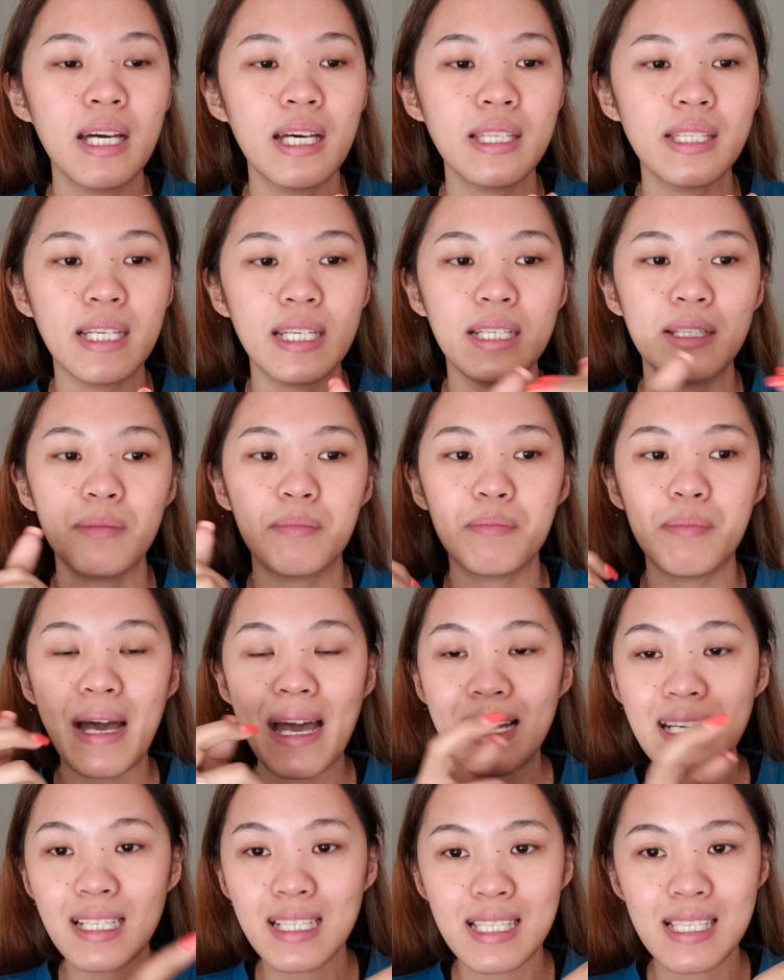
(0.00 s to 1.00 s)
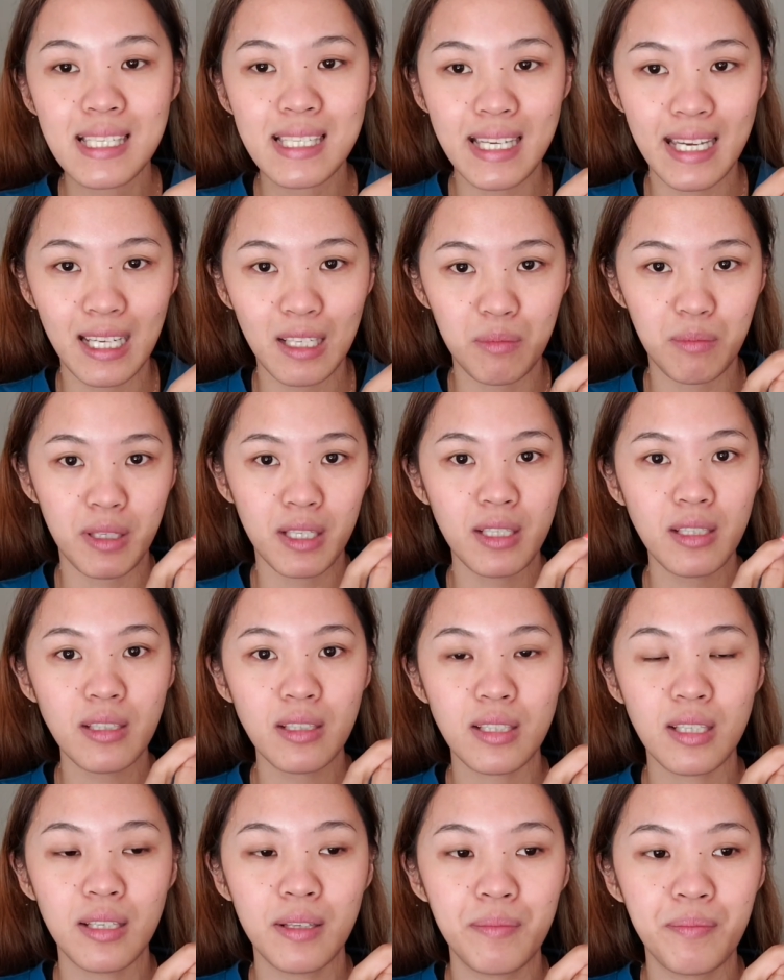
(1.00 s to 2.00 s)
Then bank
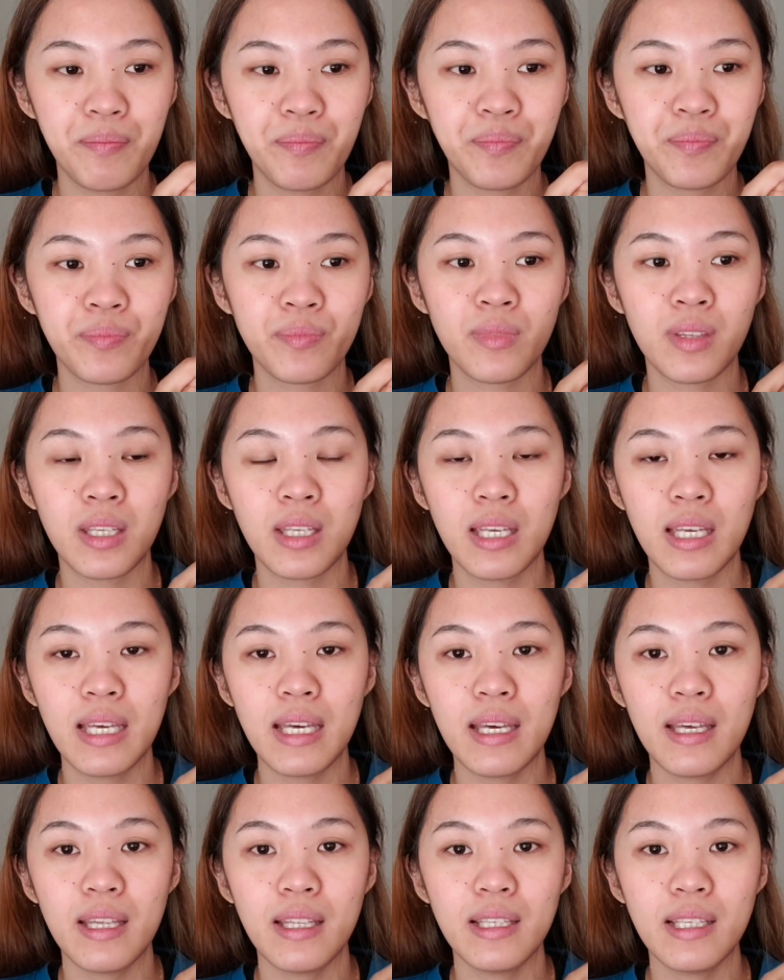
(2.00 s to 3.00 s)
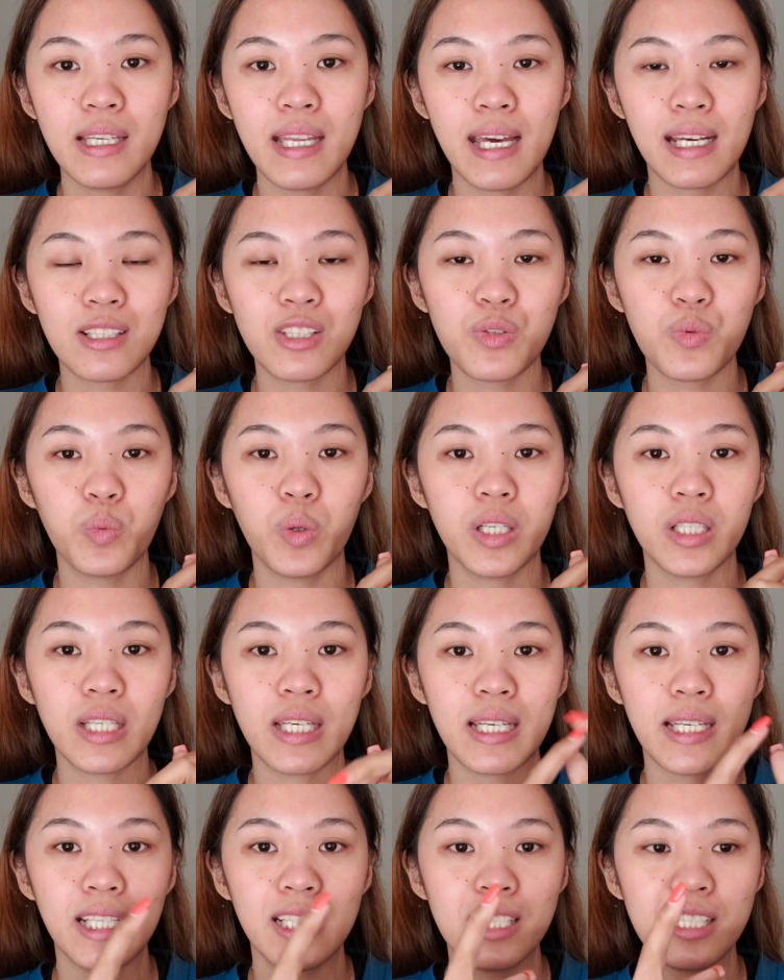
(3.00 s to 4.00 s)
statement. Next one
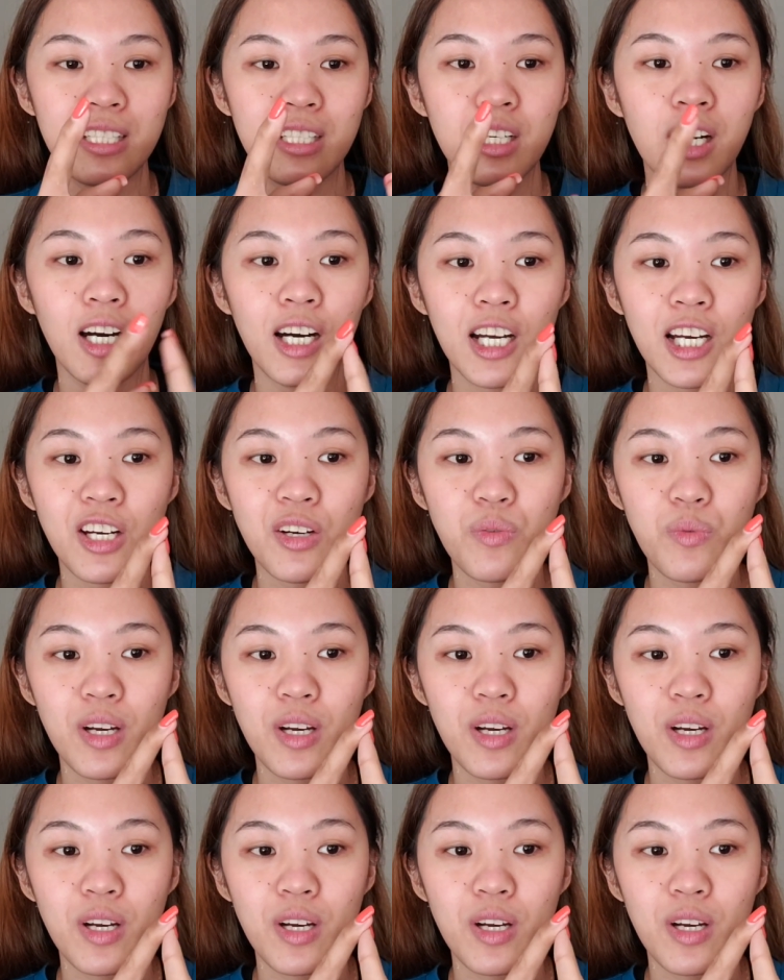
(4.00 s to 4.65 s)
is car